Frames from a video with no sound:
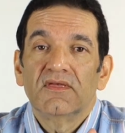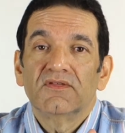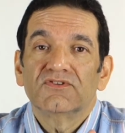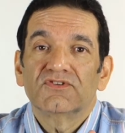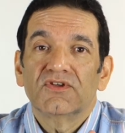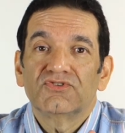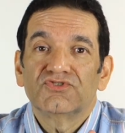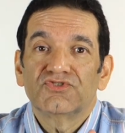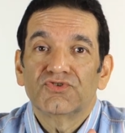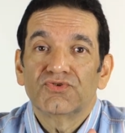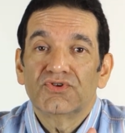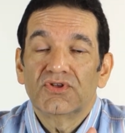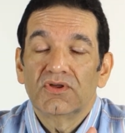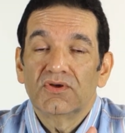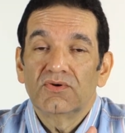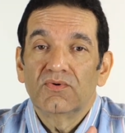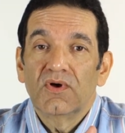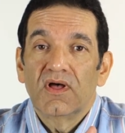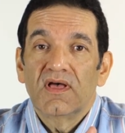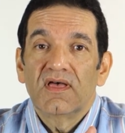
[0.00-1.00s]
so it should
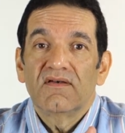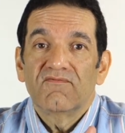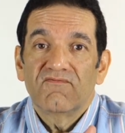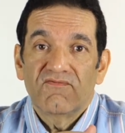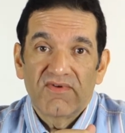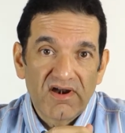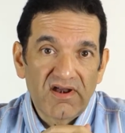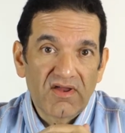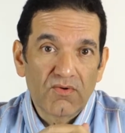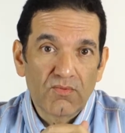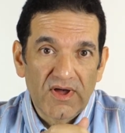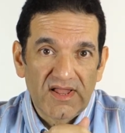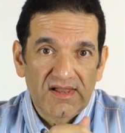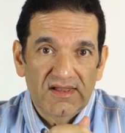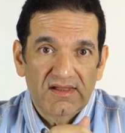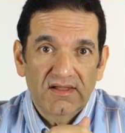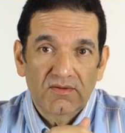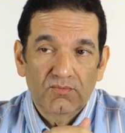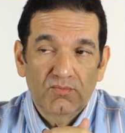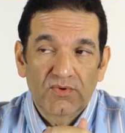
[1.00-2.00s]
do very
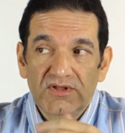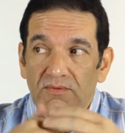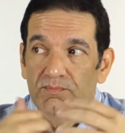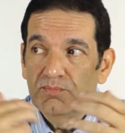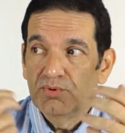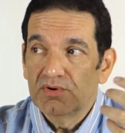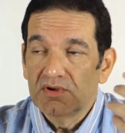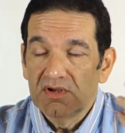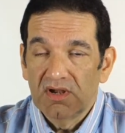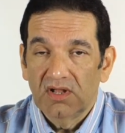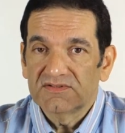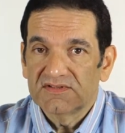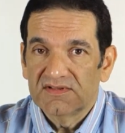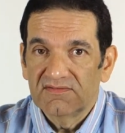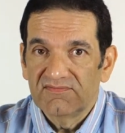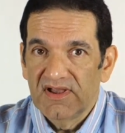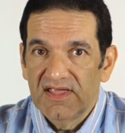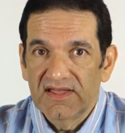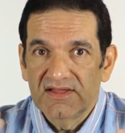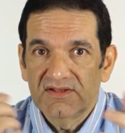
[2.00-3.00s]
well when you put lots
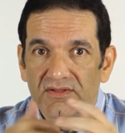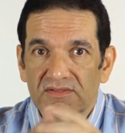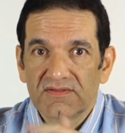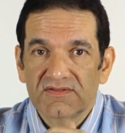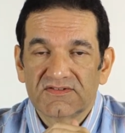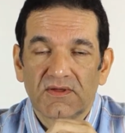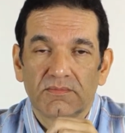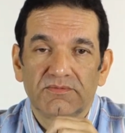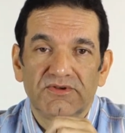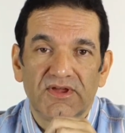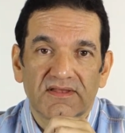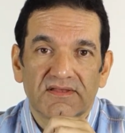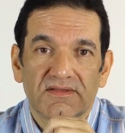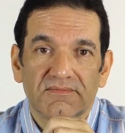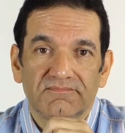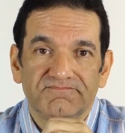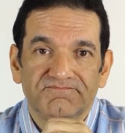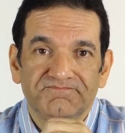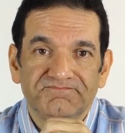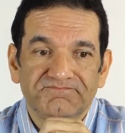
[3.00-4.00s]
of light on the
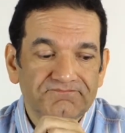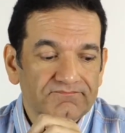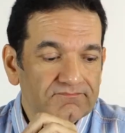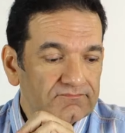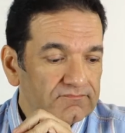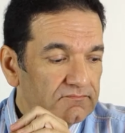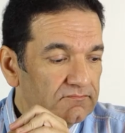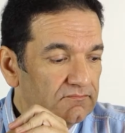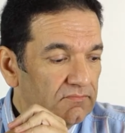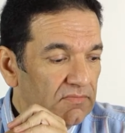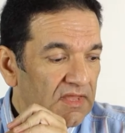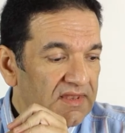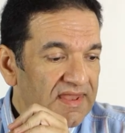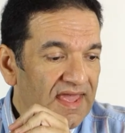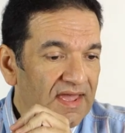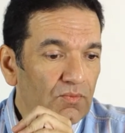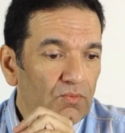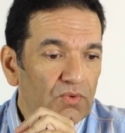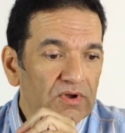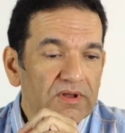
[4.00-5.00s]
subject.
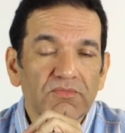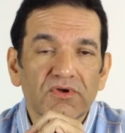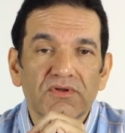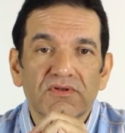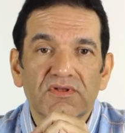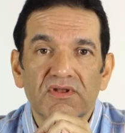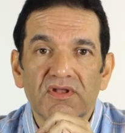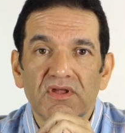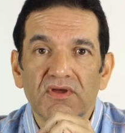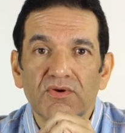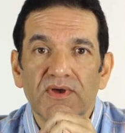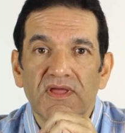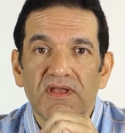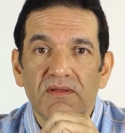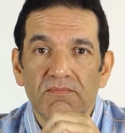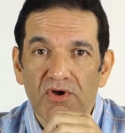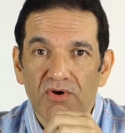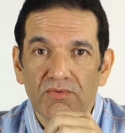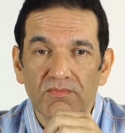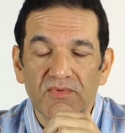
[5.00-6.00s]
Now what I'm going to do in
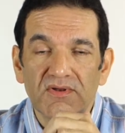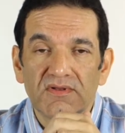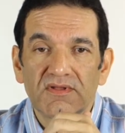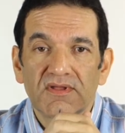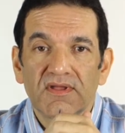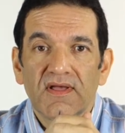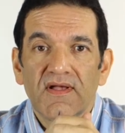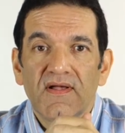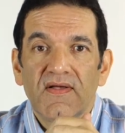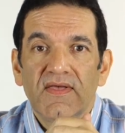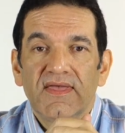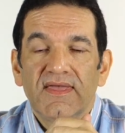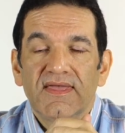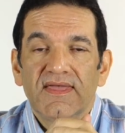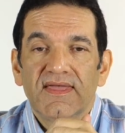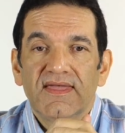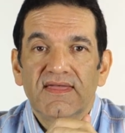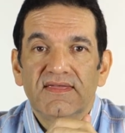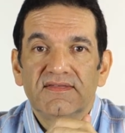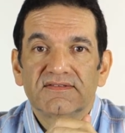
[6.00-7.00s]
a moment
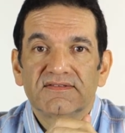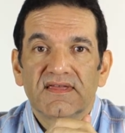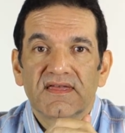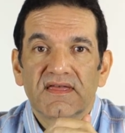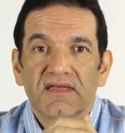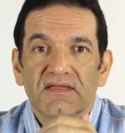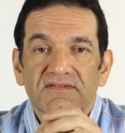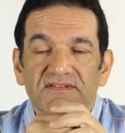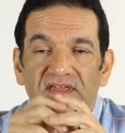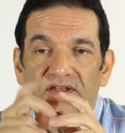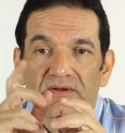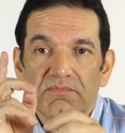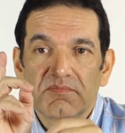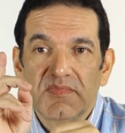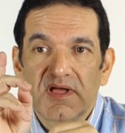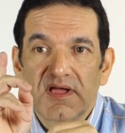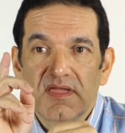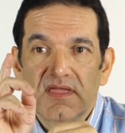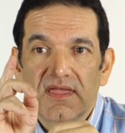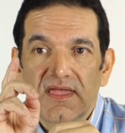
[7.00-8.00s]
is set up
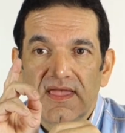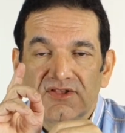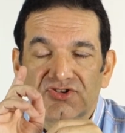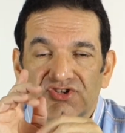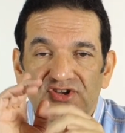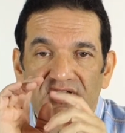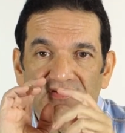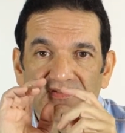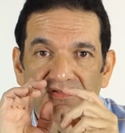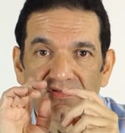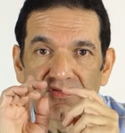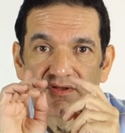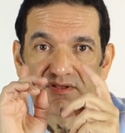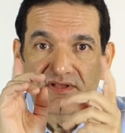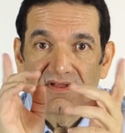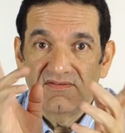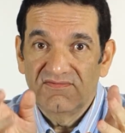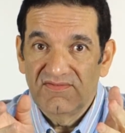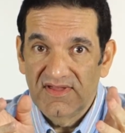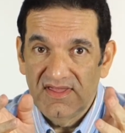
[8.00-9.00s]
my
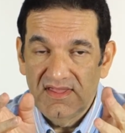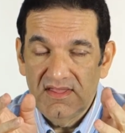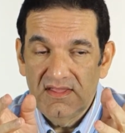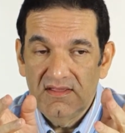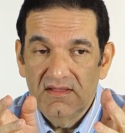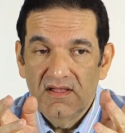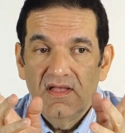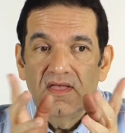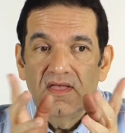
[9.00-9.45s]
HX30v,